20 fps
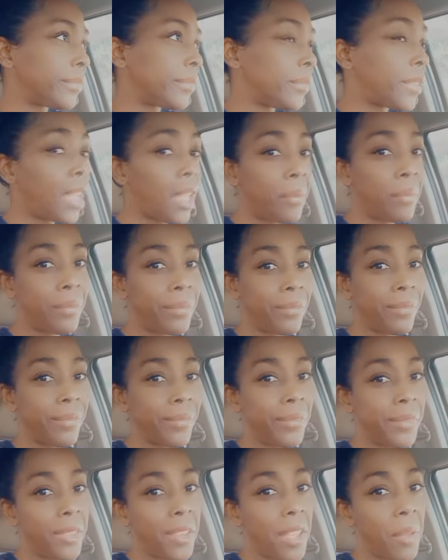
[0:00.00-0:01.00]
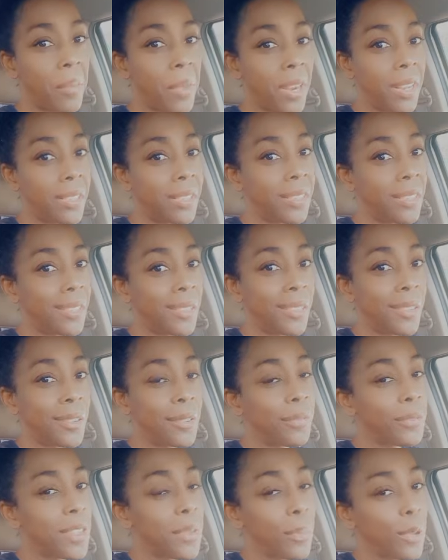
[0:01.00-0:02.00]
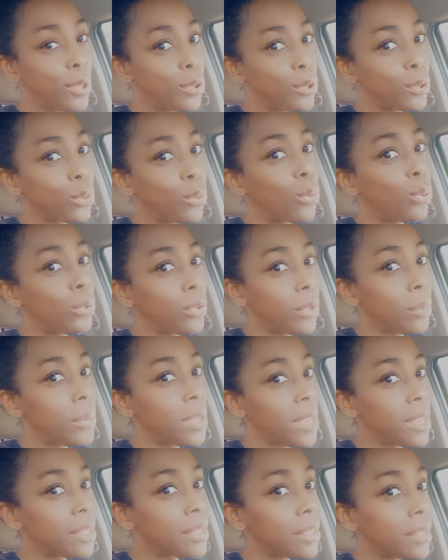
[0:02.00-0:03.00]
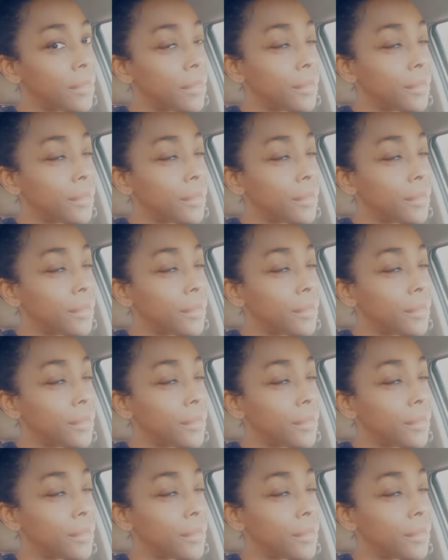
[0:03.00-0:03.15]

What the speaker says: them are the female school to beat.